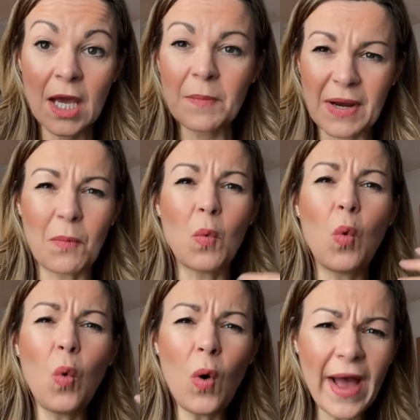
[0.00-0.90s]
but
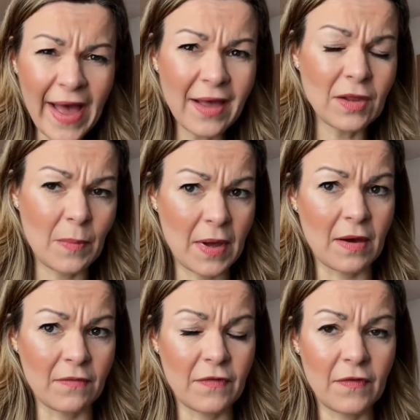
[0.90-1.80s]
I'm well
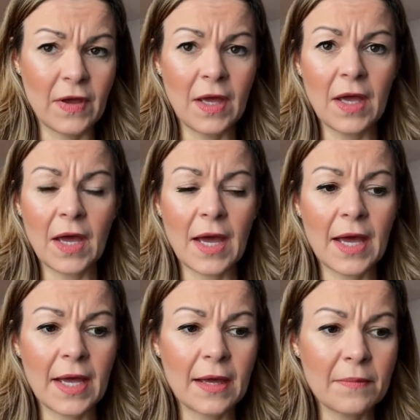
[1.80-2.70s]
above
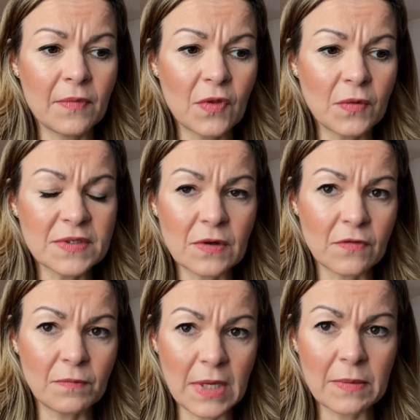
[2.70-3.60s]
those sort
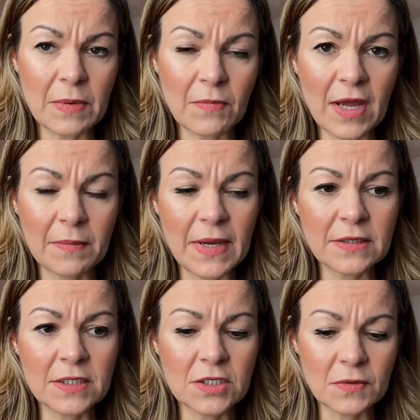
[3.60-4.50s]
of minimum
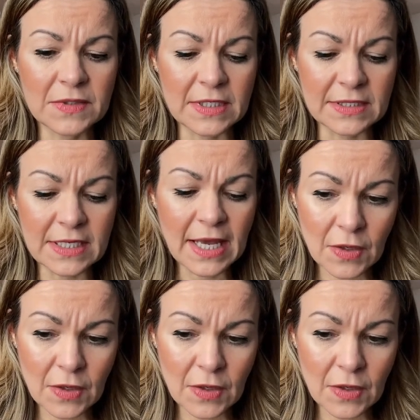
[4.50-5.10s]
recommended doses.